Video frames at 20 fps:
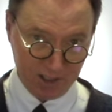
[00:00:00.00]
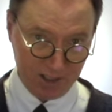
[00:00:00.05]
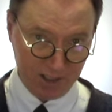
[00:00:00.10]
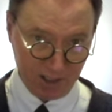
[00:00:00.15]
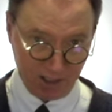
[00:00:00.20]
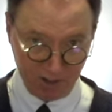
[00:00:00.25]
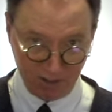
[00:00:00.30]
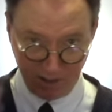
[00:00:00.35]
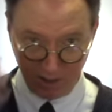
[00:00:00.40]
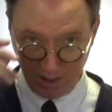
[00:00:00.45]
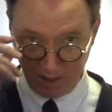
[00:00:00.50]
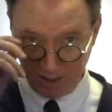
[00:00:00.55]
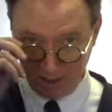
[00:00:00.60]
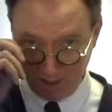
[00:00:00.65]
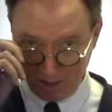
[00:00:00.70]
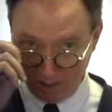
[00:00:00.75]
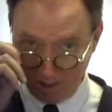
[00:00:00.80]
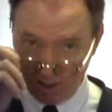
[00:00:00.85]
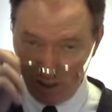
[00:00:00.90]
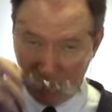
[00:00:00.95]
So
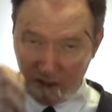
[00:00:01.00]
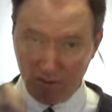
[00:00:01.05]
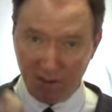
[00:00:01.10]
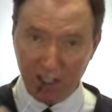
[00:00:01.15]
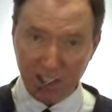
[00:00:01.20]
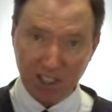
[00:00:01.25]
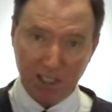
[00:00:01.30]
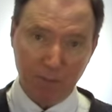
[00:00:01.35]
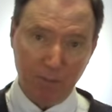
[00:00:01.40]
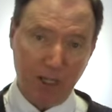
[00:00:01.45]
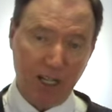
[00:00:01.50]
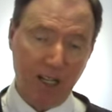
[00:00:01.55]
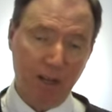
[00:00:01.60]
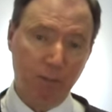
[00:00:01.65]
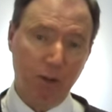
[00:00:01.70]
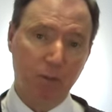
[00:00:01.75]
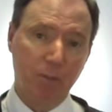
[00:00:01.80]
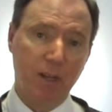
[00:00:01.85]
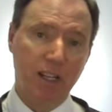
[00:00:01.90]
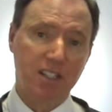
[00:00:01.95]
the rest of the
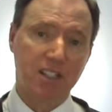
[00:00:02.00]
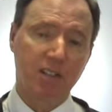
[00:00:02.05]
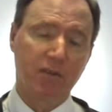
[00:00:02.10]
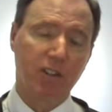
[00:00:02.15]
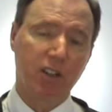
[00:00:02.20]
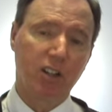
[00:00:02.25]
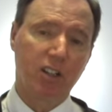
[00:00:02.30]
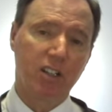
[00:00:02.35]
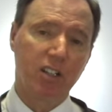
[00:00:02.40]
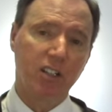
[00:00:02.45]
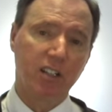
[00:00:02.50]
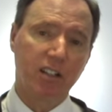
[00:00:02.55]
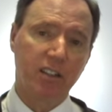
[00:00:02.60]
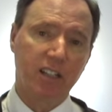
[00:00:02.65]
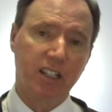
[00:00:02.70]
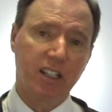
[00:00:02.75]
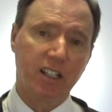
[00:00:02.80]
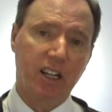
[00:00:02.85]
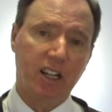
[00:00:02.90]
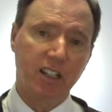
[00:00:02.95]
Bible makes it very clear
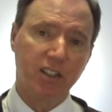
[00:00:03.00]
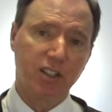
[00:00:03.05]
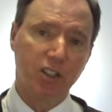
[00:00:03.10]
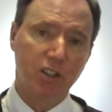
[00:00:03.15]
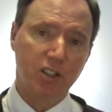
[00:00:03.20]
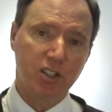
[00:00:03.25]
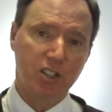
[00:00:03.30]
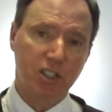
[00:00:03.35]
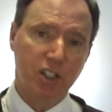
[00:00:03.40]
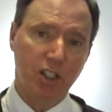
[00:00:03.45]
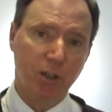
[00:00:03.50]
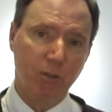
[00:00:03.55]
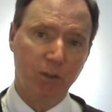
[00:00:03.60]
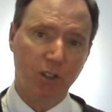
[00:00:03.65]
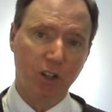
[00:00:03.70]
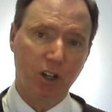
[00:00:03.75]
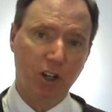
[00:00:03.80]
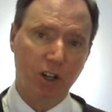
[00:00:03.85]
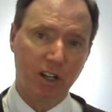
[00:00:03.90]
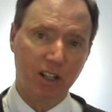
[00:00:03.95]
that God knows the
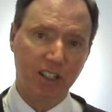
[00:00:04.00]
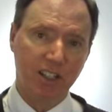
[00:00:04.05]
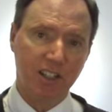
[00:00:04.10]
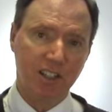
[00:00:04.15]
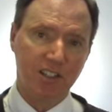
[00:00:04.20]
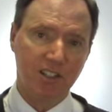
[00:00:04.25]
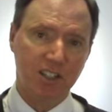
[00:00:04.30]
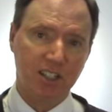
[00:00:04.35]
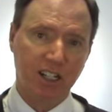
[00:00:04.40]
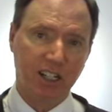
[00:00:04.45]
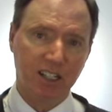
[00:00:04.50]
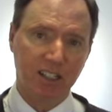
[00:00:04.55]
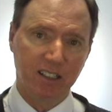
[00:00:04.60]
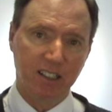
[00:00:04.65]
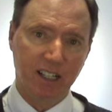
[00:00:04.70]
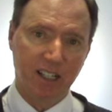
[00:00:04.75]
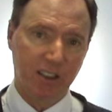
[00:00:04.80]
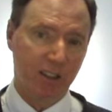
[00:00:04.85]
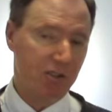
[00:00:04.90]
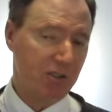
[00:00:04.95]
human heart inside and
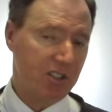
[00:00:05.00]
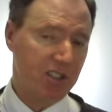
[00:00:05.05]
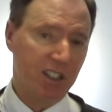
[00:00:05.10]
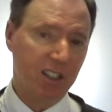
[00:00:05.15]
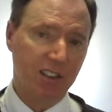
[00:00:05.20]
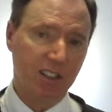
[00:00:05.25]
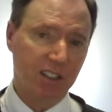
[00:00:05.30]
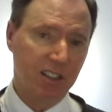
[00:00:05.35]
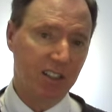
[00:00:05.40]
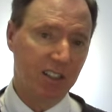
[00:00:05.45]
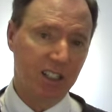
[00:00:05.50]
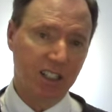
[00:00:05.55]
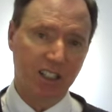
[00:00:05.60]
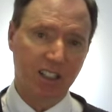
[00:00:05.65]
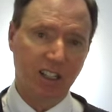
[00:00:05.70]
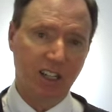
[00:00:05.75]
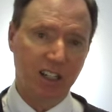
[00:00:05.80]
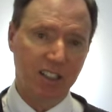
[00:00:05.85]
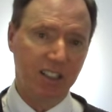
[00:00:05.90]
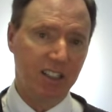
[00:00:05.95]
out. There was nothing that
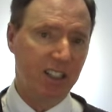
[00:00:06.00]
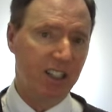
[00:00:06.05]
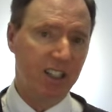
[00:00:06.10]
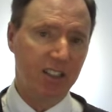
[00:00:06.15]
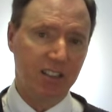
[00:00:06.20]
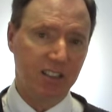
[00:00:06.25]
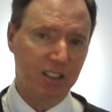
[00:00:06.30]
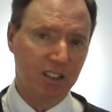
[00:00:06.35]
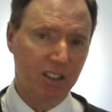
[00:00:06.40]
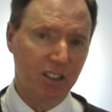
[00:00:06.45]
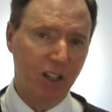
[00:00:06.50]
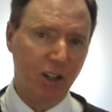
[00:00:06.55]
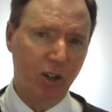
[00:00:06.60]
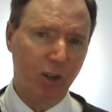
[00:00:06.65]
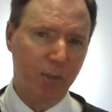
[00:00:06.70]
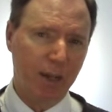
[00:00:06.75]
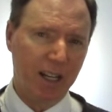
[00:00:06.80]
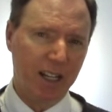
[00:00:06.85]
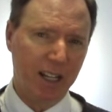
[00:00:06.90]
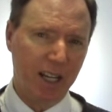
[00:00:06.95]
God needed to know
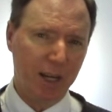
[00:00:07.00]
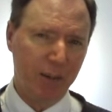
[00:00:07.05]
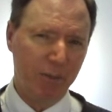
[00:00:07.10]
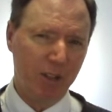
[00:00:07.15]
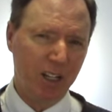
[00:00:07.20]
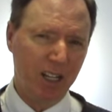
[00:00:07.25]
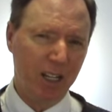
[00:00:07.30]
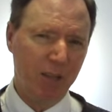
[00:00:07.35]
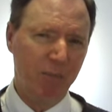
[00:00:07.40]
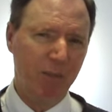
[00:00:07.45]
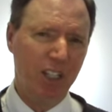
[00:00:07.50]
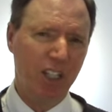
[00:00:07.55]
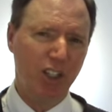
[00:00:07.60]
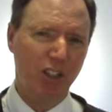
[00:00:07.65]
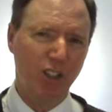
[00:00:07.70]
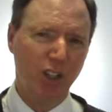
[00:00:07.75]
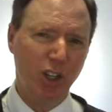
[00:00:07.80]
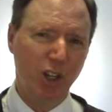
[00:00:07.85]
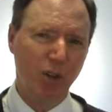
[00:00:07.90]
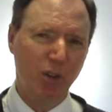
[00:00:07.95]
about Abraham. He
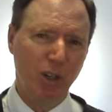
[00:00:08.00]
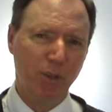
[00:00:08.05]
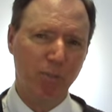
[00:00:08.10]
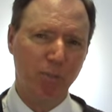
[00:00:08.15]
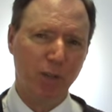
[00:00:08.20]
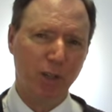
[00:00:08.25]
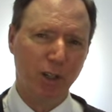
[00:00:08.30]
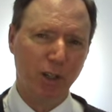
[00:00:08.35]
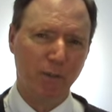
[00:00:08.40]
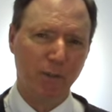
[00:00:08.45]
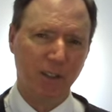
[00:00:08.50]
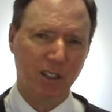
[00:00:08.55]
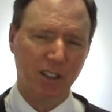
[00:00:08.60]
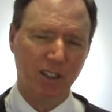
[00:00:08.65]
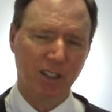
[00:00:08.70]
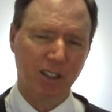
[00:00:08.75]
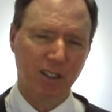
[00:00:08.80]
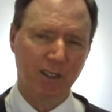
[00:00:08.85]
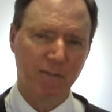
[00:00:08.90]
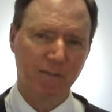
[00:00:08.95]
knew it
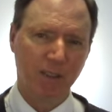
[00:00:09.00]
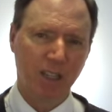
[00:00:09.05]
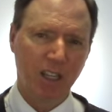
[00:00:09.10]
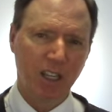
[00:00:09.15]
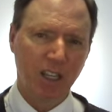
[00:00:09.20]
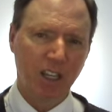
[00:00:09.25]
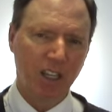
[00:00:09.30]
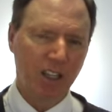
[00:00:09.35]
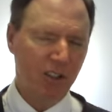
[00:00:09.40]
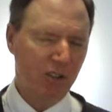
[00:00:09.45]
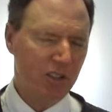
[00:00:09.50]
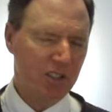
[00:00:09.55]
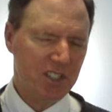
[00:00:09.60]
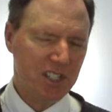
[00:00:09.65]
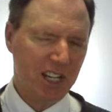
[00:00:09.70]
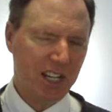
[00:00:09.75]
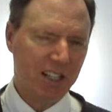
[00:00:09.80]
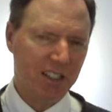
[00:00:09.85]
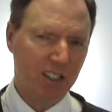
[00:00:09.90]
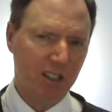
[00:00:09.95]
perfectly. He knew
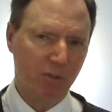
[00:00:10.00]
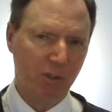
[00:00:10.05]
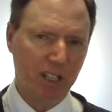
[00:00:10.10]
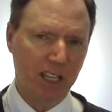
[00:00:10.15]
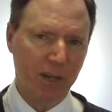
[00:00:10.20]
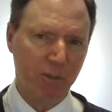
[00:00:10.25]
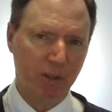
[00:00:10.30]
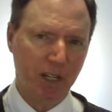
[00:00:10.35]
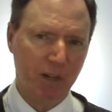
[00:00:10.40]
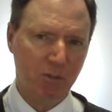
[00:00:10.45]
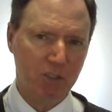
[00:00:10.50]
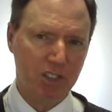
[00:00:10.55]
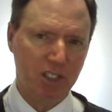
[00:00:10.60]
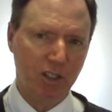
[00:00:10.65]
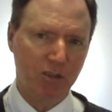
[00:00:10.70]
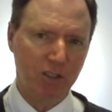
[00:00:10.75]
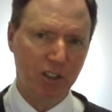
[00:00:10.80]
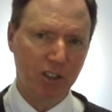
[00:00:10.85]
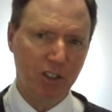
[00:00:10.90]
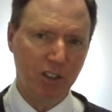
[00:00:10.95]
exactly what Abraham was
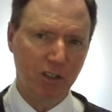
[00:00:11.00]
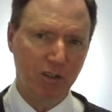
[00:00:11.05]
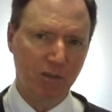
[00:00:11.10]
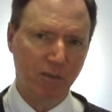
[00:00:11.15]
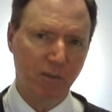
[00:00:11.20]
going to do.